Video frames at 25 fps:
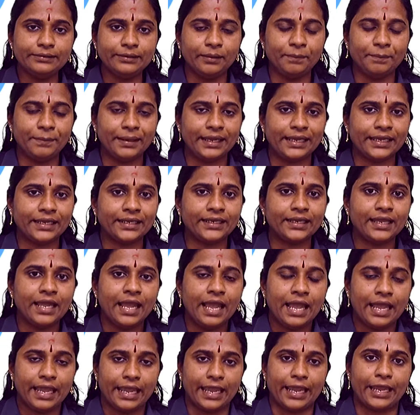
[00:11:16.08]
The main
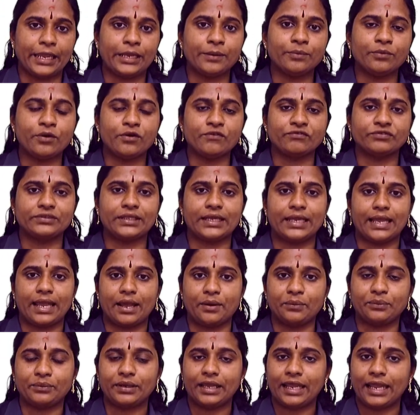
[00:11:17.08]
aim of the
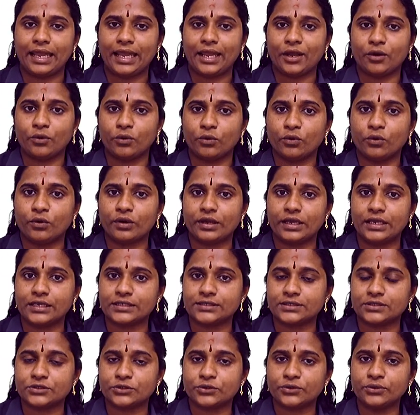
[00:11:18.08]
FAO
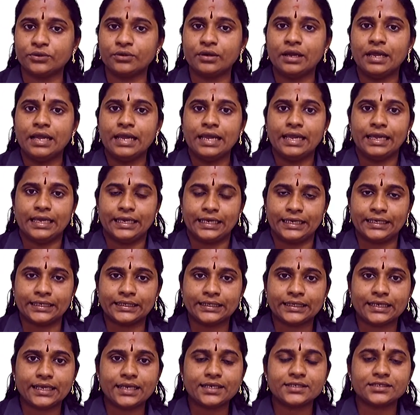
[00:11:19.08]
is to
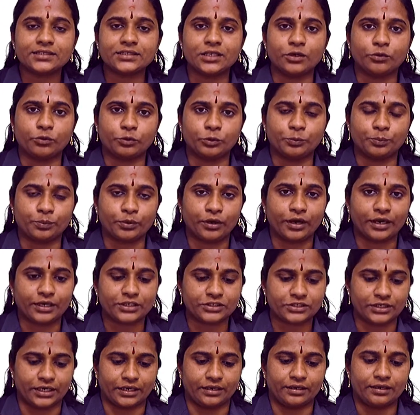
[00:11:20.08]
increase the food
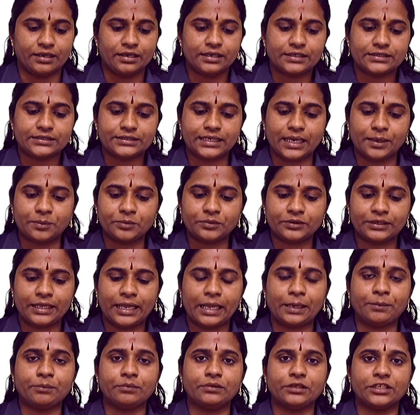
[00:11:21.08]
production, same
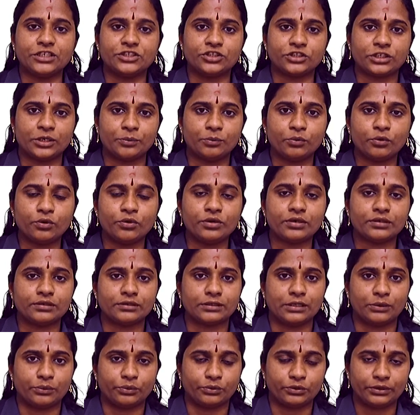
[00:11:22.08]
time distribute
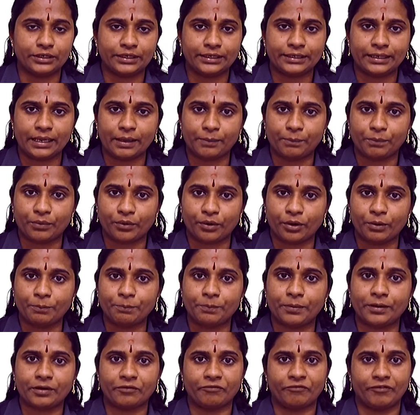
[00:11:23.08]
the food in a
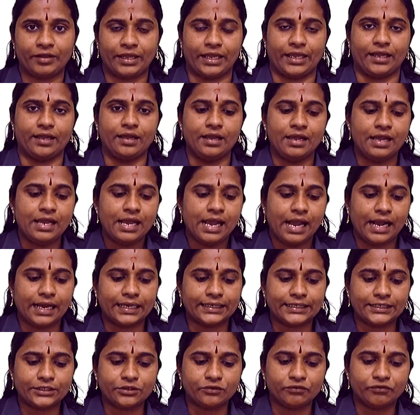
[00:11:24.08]
proper way
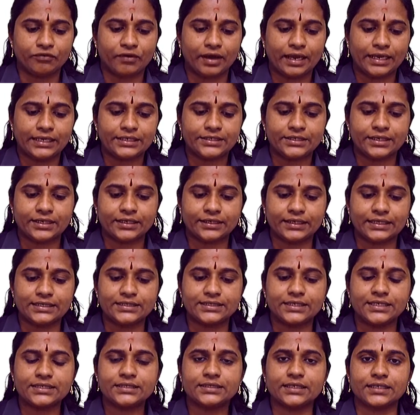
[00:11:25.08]
and it fighting
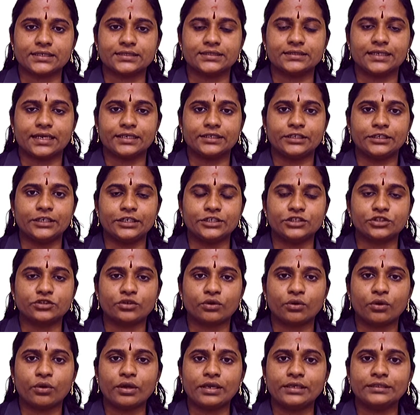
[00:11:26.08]
diseases that
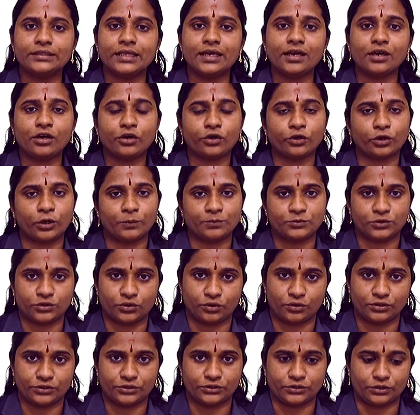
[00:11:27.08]
destroy the
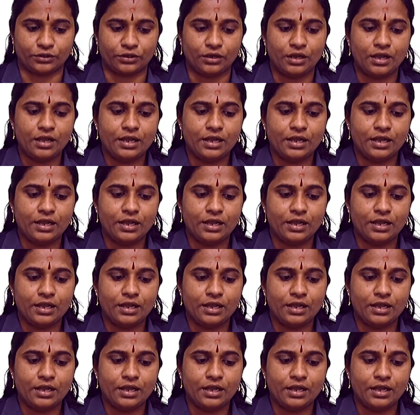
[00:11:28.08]
crops also.